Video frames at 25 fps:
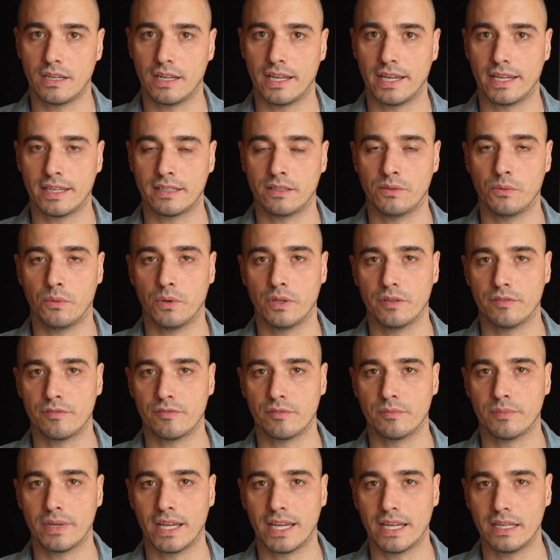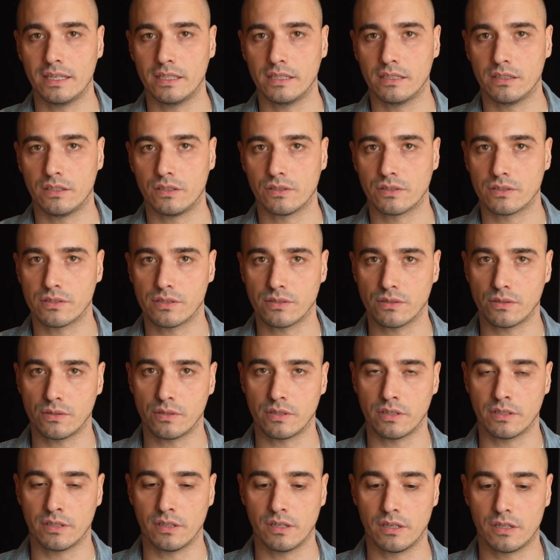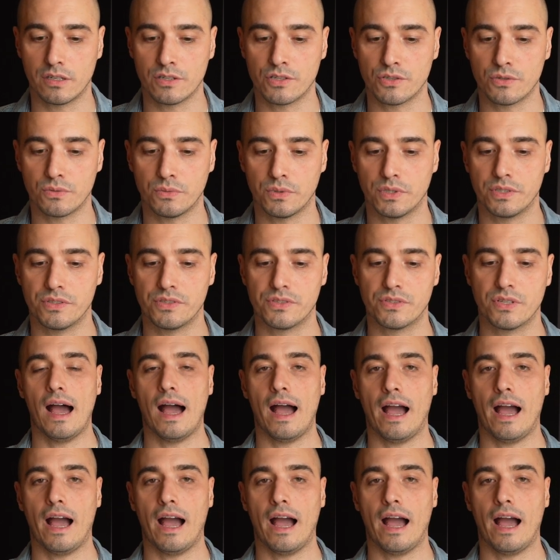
like the one from Halinox or the larger ones,